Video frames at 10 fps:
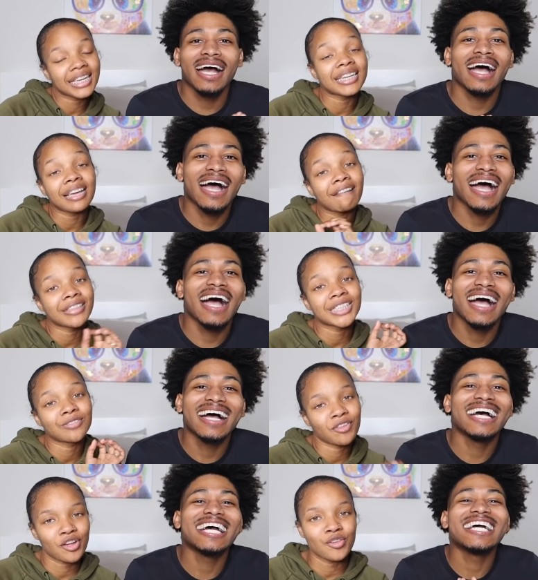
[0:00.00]
Speaker 1: end of this
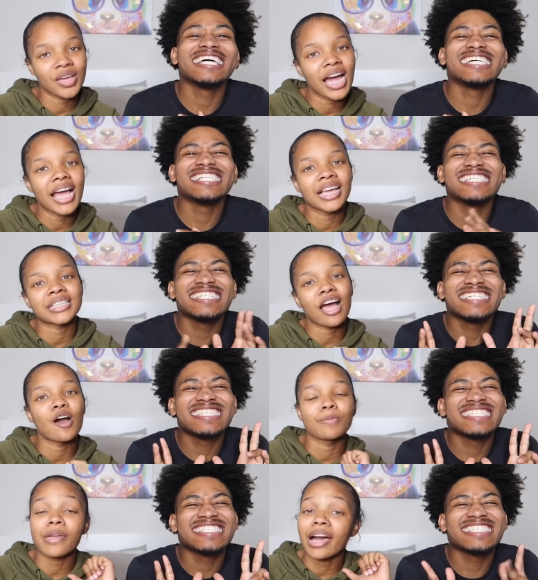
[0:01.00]
video, you guys. I
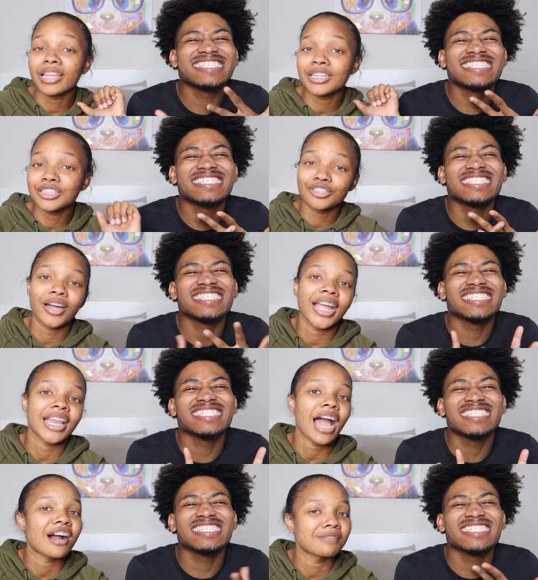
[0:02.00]
hope y'all enjoyed it. I
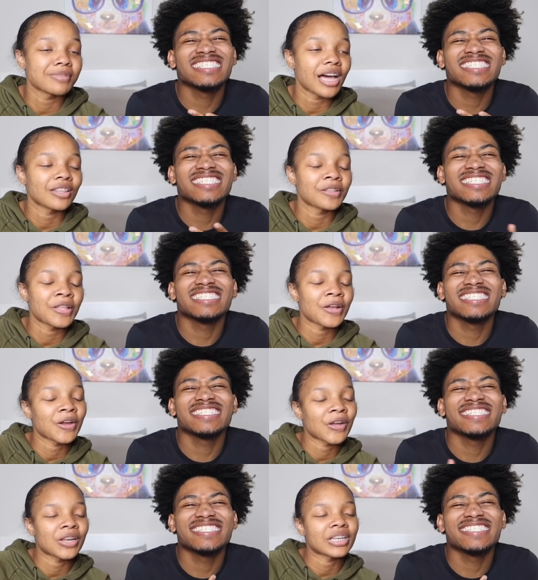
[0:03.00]
hope y'all
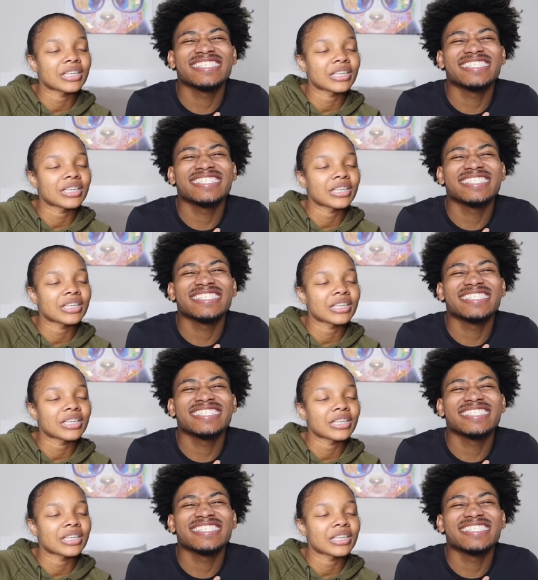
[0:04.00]
learned